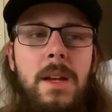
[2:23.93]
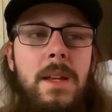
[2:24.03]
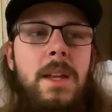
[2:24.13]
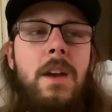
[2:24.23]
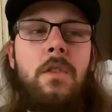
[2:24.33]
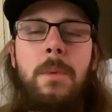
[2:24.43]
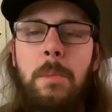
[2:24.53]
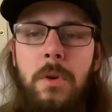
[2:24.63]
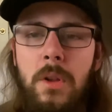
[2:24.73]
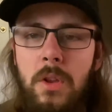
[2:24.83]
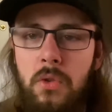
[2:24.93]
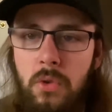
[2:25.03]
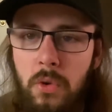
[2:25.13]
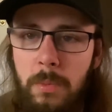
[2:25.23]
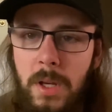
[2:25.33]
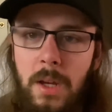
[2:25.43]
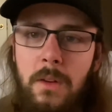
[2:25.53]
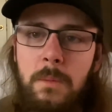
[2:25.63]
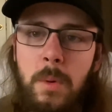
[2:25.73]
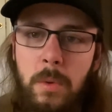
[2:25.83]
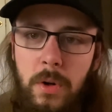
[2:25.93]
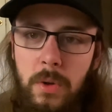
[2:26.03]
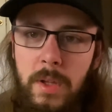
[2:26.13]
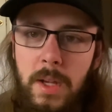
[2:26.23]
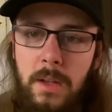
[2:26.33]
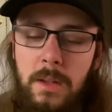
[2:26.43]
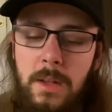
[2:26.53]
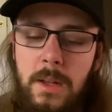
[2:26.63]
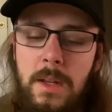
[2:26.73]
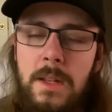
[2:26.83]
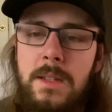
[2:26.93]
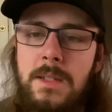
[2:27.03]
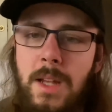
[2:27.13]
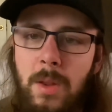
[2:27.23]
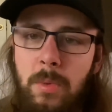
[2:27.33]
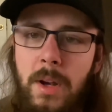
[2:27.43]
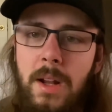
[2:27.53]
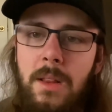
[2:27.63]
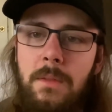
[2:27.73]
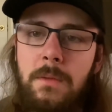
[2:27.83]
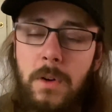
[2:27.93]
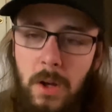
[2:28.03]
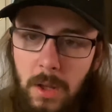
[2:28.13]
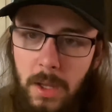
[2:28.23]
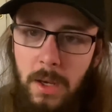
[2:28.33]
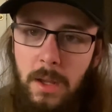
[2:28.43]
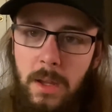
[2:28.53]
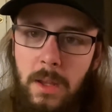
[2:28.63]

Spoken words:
yeah, remember the true meaning of Memorial Day: celebrating the fallen